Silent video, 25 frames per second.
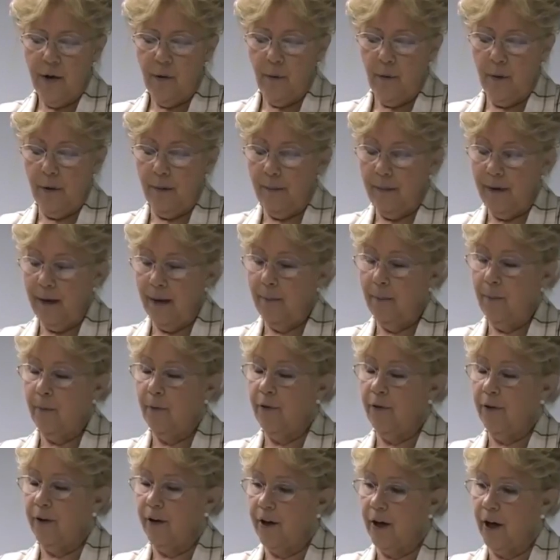
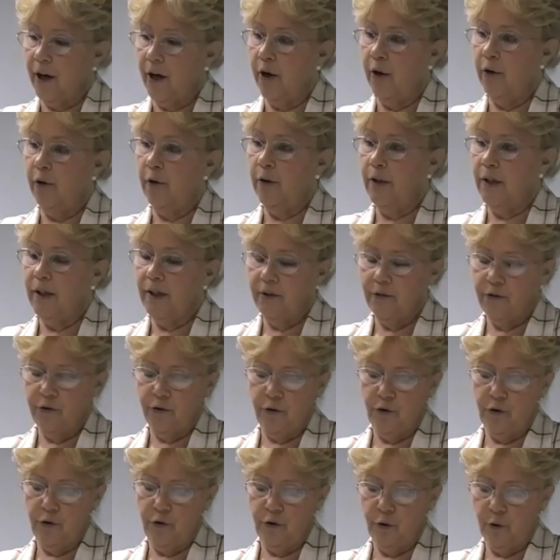Remember, the goal is
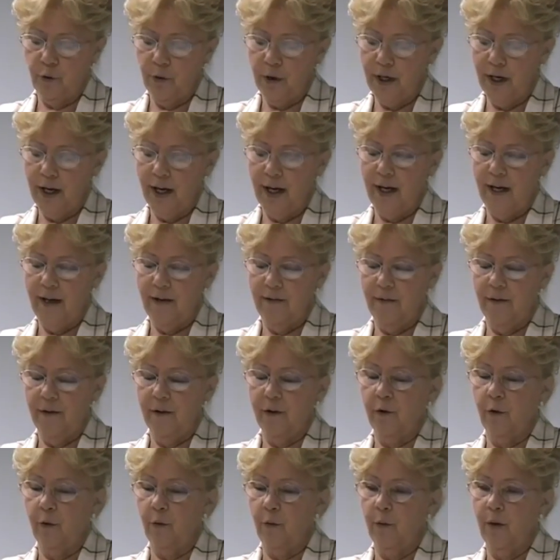to create
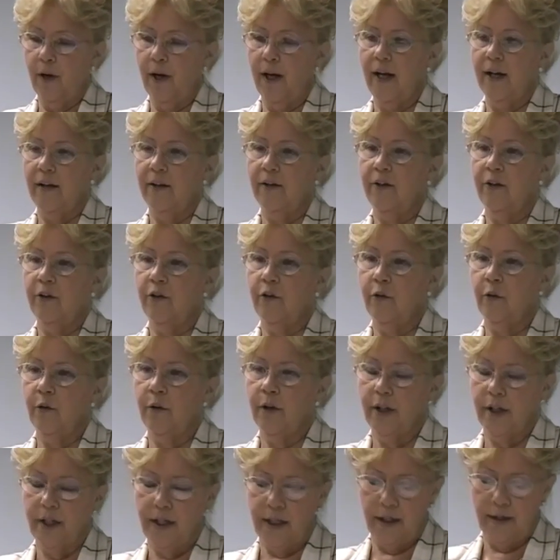the correct
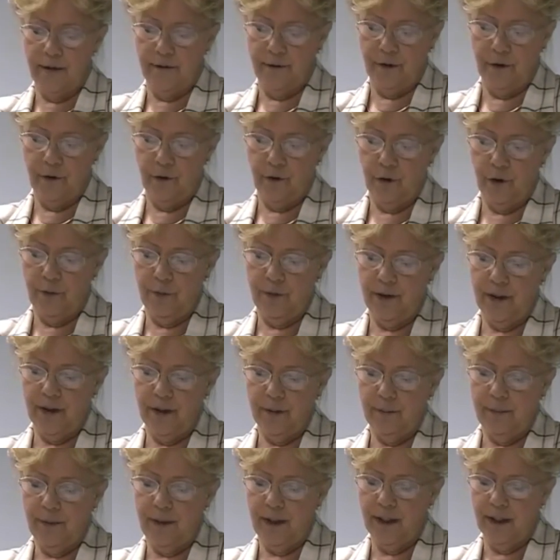degree of
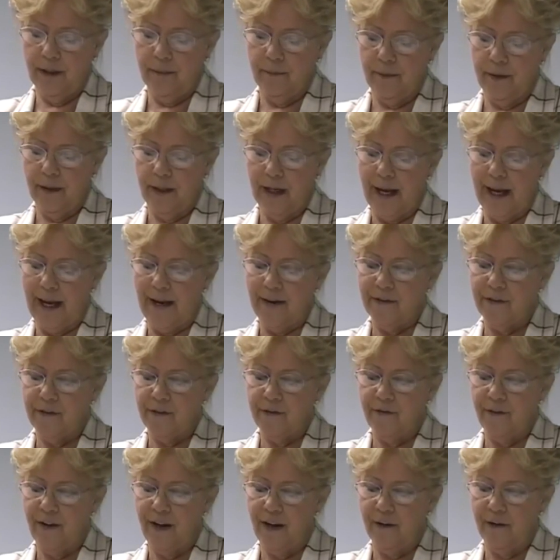contributing pigment as
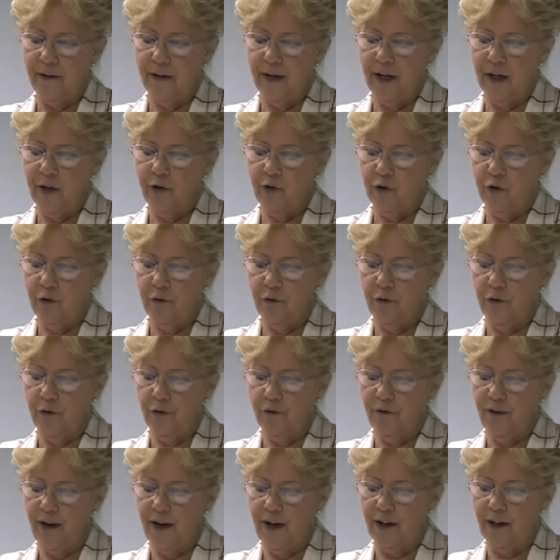the foundation for
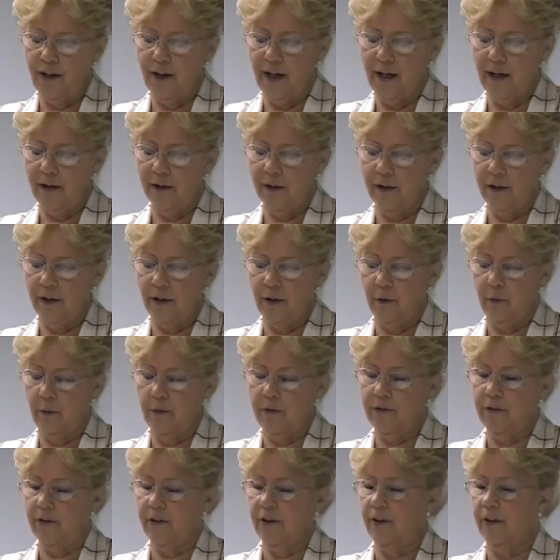the final hair color
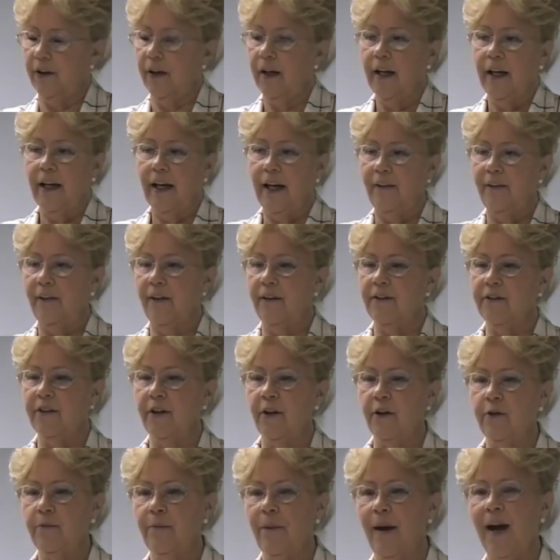result. And this
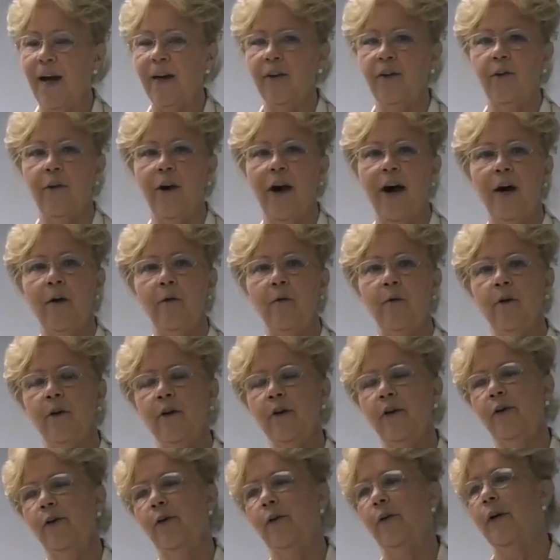goes back to our
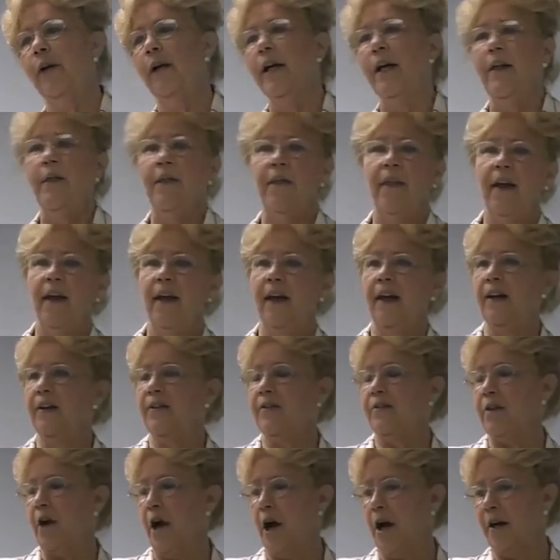rule that
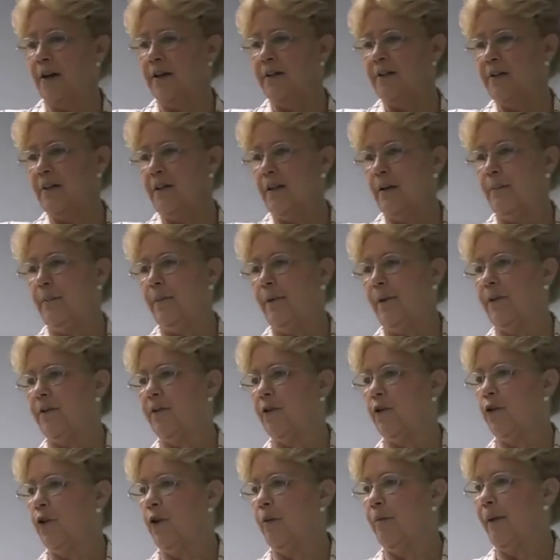it's not as simple
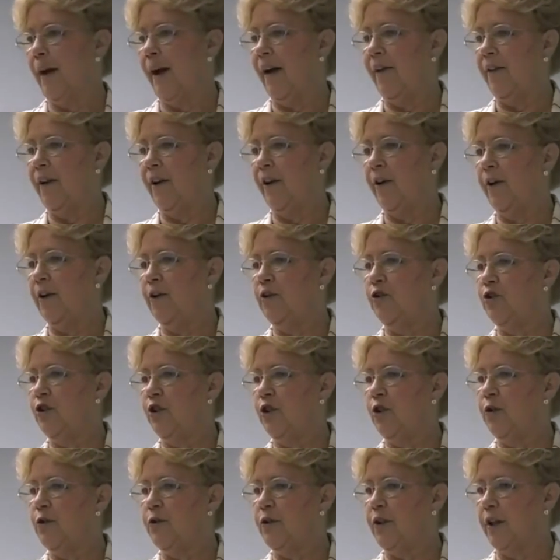as going back there and
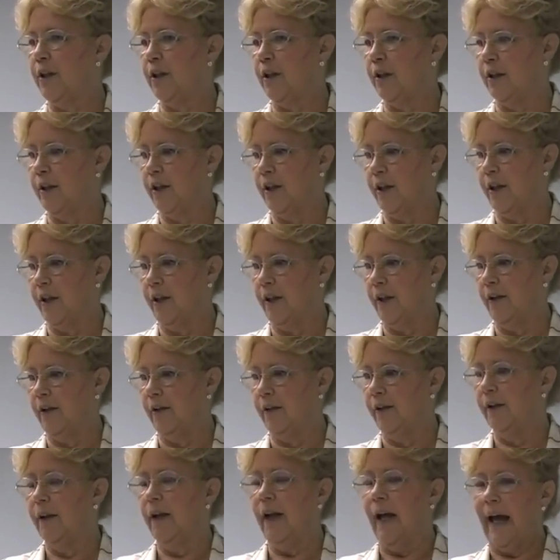choosing a
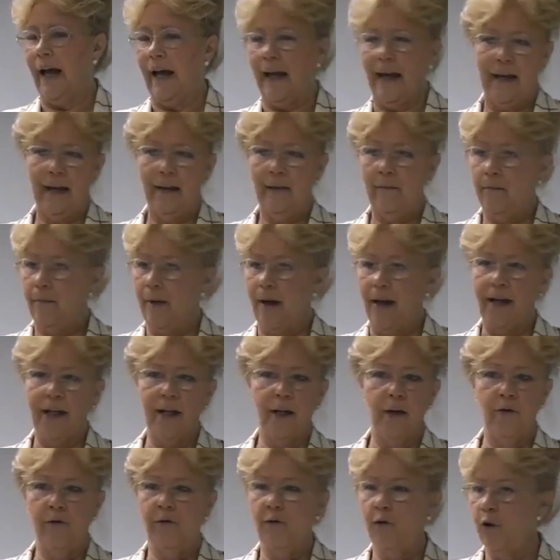color and
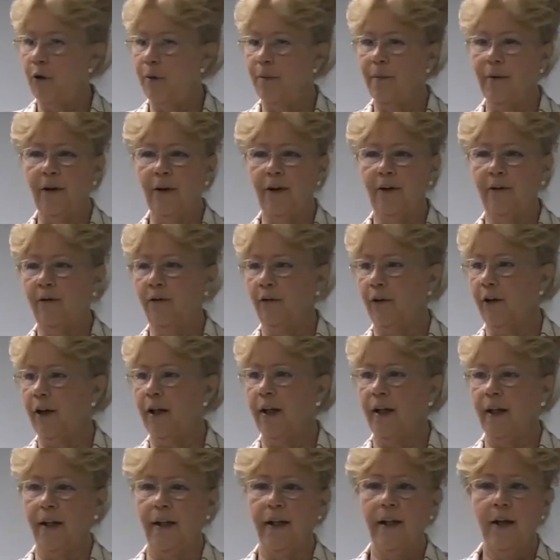making a formula for
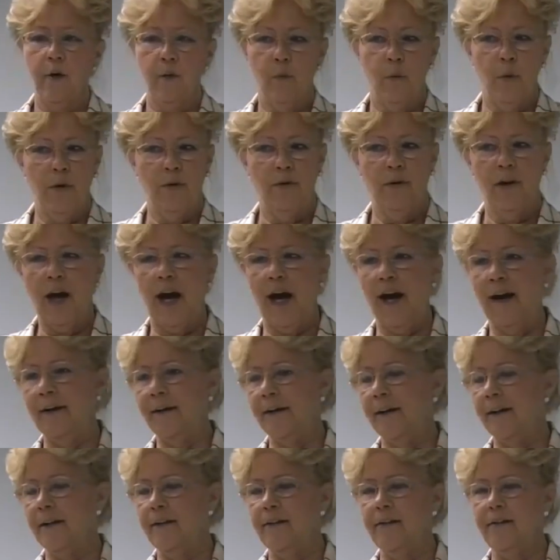it. We've got
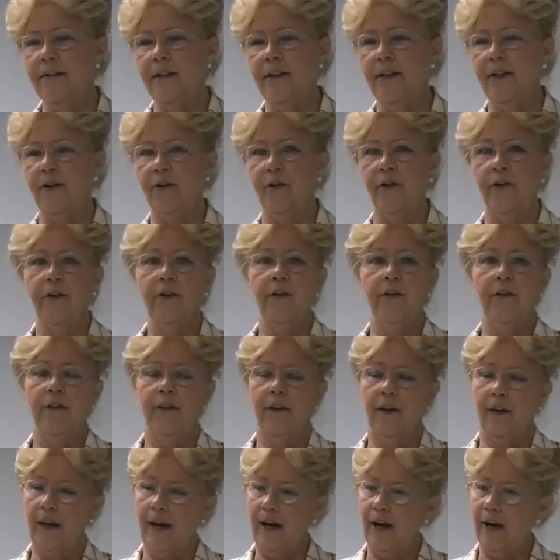to consider
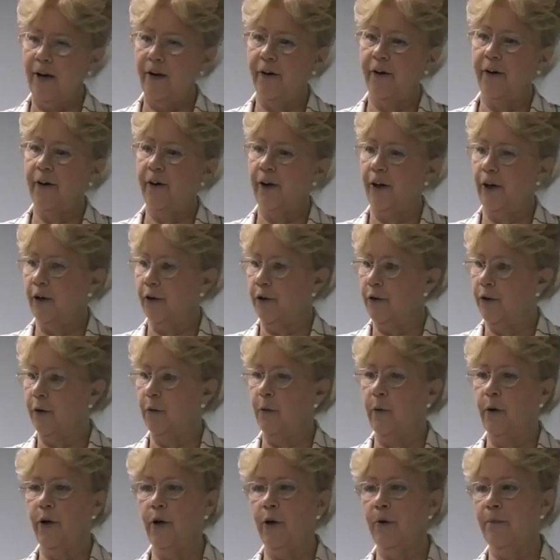the hair color
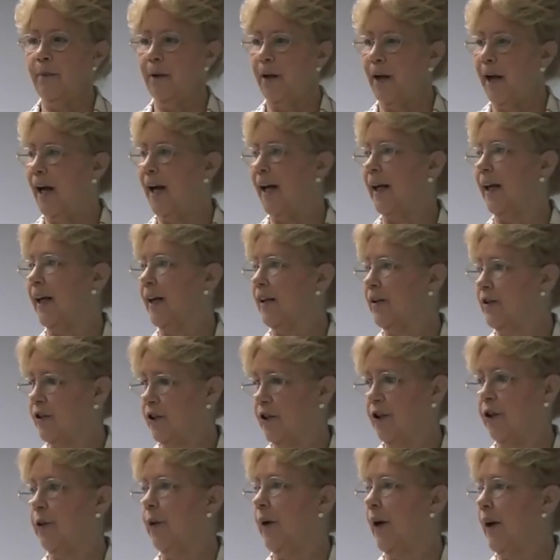that we're applying it
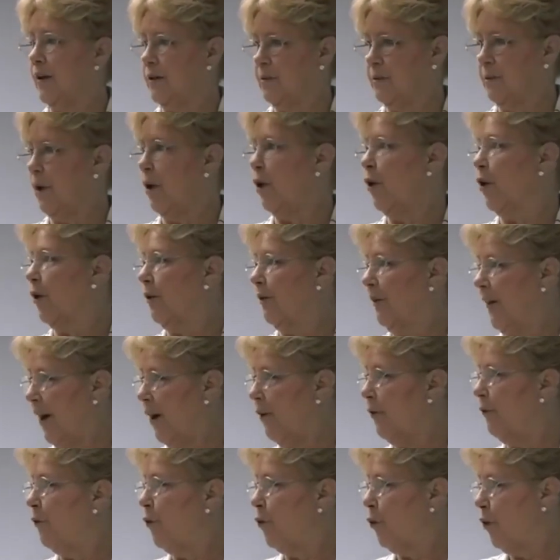to as part of
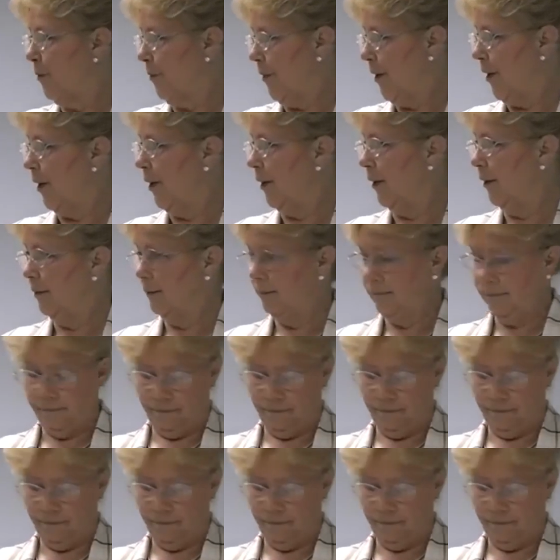our formula.